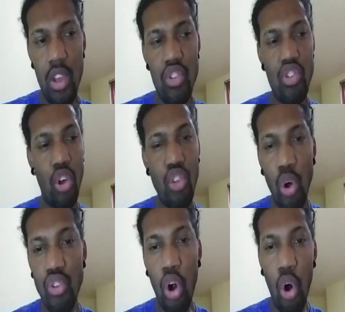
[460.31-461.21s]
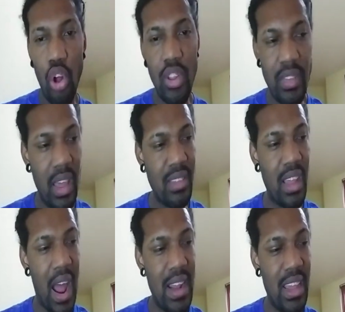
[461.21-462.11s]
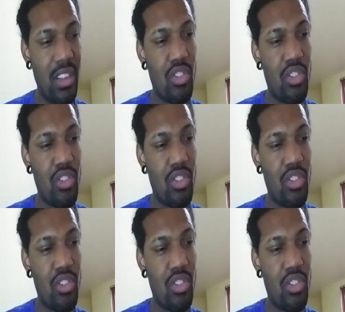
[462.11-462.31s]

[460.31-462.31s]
So those are all the things that I did.